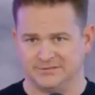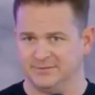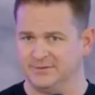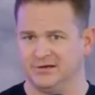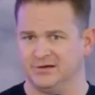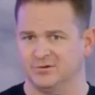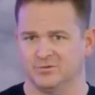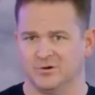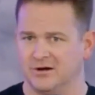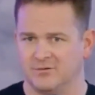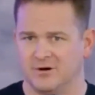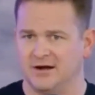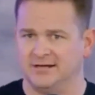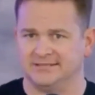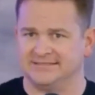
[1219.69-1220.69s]
I mean, you could run it
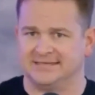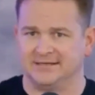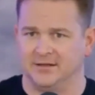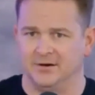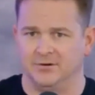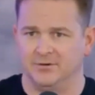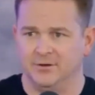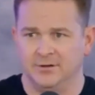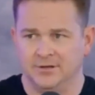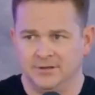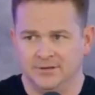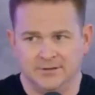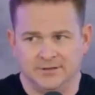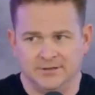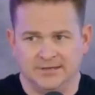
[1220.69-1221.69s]
right on Zillow
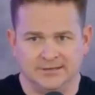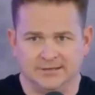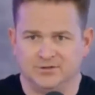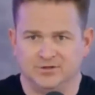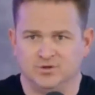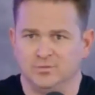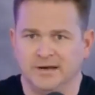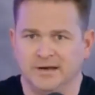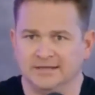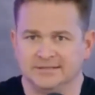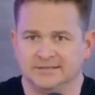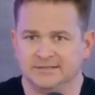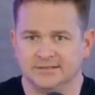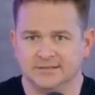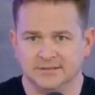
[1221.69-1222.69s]
in 2
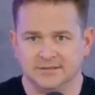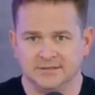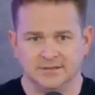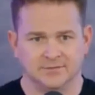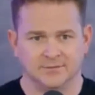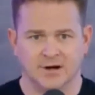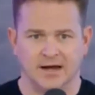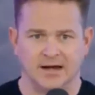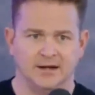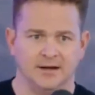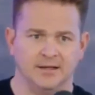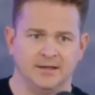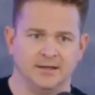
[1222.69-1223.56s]
minutes, right?